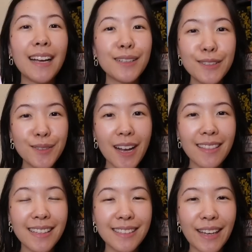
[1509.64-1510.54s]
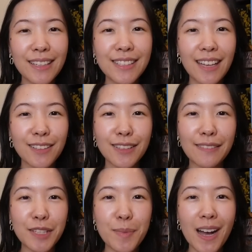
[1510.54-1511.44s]
I also got the latest Hello
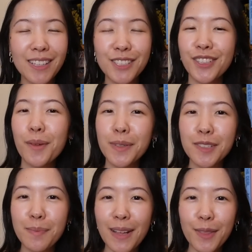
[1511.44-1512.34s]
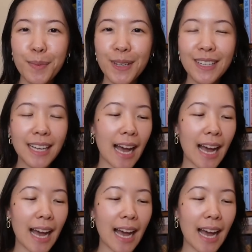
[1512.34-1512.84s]
Lovely Box Trope of the Month book.